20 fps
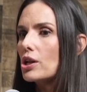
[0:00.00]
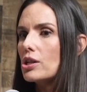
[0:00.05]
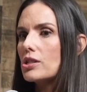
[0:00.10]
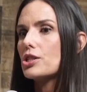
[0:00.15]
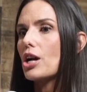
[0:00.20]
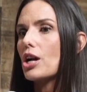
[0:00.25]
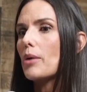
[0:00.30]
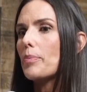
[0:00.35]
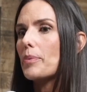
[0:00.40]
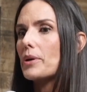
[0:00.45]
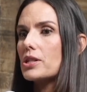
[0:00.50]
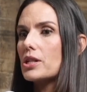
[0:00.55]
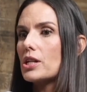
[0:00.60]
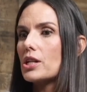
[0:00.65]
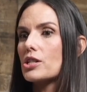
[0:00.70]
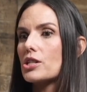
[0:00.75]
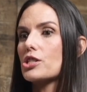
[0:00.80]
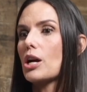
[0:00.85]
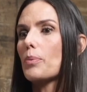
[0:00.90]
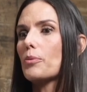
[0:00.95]
stop it,
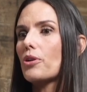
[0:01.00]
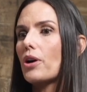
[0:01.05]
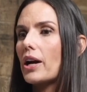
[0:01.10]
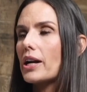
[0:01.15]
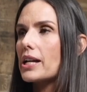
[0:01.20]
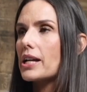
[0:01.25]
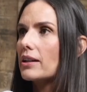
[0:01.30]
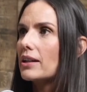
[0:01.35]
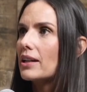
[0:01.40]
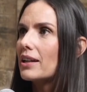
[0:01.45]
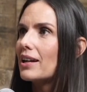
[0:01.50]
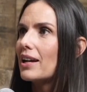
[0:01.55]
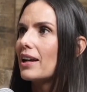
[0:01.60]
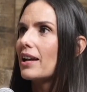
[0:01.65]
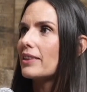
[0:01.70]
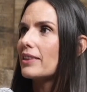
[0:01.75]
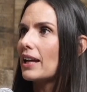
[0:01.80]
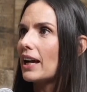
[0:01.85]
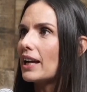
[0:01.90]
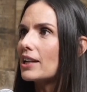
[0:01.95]
stop crying.
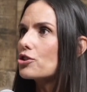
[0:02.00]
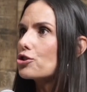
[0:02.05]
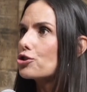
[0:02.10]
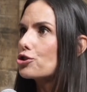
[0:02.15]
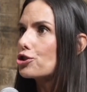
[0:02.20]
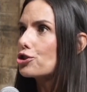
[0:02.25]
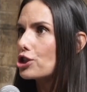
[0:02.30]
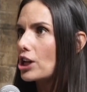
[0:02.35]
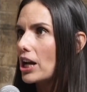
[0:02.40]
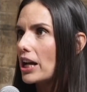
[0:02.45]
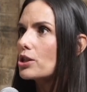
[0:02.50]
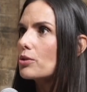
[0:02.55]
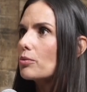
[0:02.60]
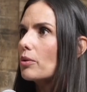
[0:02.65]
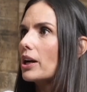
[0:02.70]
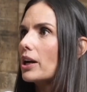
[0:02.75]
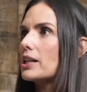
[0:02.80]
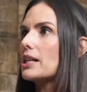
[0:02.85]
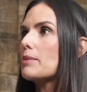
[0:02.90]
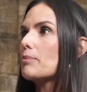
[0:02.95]
That's
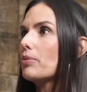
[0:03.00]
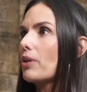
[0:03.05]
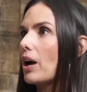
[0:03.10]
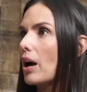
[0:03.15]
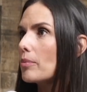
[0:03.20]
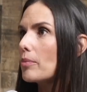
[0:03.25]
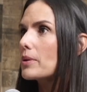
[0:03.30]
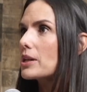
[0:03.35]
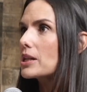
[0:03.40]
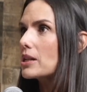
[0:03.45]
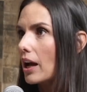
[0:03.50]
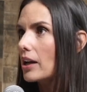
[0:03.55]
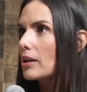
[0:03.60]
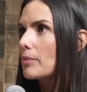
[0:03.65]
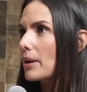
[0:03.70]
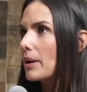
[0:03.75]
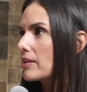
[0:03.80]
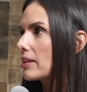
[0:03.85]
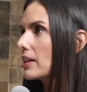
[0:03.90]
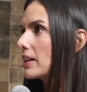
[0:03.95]
genuinely probably not
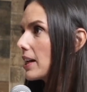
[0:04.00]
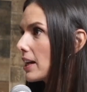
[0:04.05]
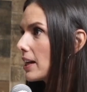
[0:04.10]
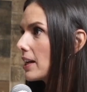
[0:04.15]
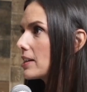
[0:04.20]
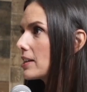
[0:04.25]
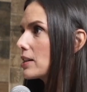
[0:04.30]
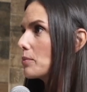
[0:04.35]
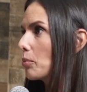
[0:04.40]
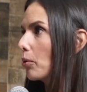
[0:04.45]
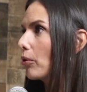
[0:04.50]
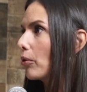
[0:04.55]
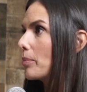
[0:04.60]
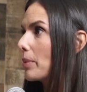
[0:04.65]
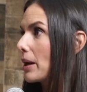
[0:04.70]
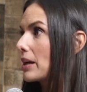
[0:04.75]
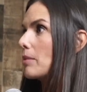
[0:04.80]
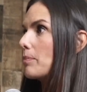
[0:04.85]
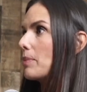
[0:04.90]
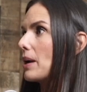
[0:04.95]
about the kid and more
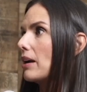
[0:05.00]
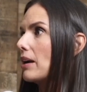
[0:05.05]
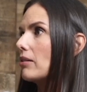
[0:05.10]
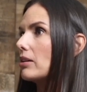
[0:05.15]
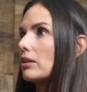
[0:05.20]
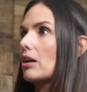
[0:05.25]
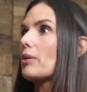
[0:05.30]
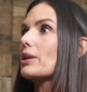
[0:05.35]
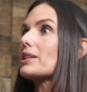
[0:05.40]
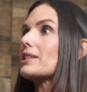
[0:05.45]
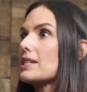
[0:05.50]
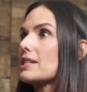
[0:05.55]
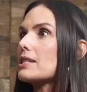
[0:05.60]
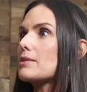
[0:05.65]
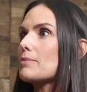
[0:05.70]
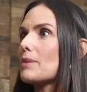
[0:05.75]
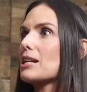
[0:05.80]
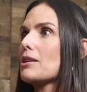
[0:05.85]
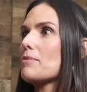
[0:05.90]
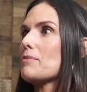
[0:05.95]
about the parent going, this is
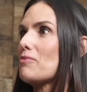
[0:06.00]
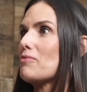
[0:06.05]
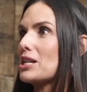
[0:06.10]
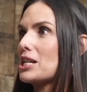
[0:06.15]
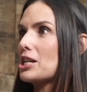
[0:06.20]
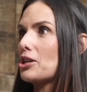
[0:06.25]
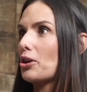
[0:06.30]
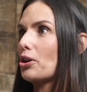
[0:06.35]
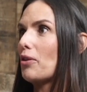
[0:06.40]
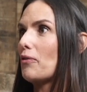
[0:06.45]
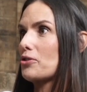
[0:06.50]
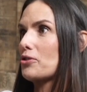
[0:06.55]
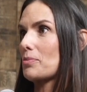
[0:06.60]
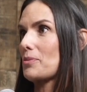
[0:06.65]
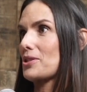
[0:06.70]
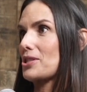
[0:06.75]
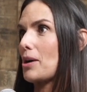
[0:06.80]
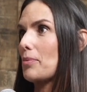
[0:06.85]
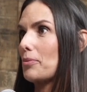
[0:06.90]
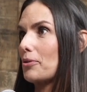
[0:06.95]
making me really uncomfortable,
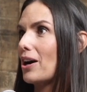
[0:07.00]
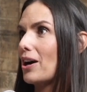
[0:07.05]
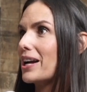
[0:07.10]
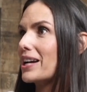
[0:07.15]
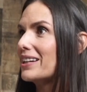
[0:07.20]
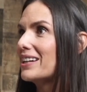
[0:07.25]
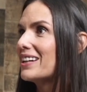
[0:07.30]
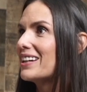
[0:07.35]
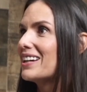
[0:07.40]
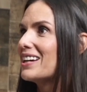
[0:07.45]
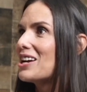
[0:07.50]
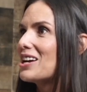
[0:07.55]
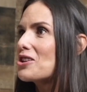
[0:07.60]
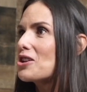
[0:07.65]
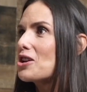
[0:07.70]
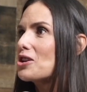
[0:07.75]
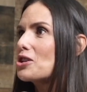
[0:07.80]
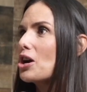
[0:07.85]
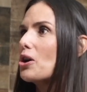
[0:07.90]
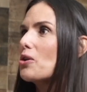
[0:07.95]
stop crying.
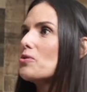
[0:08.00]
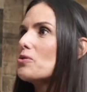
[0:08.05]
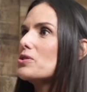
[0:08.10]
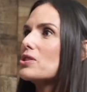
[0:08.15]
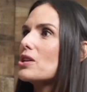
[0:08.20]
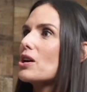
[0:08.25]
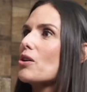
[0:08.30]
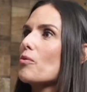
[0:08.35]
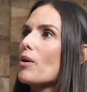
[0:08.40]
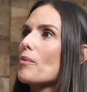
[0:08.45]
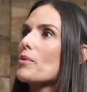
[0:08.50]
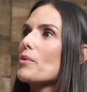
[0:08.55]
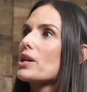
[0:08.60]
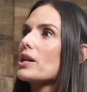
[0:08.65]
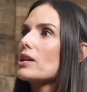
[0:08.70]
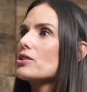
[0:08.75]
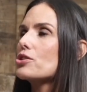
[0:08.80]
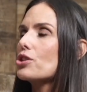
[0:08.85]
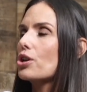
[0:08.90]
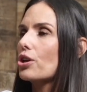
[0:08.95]
You know, so when we
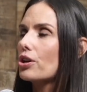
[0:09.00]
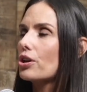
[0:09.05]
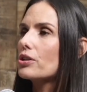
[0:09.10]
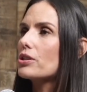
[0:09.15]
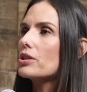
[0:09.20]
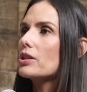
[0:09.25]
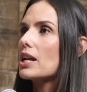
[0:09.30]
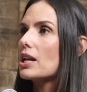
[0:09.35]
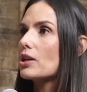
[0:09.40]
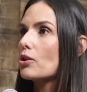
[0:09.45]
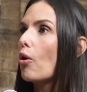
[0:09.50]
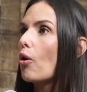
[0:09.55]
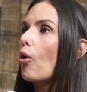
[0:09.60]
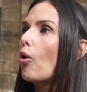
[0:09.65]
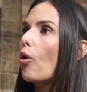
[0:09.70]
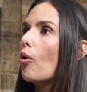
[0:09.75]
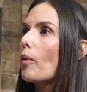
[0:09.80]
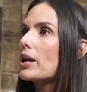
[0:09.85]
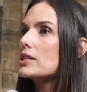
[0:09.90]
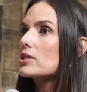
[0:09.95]
can turn it
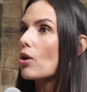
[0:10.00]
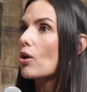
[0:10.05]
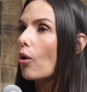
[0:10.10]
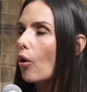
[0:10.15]
always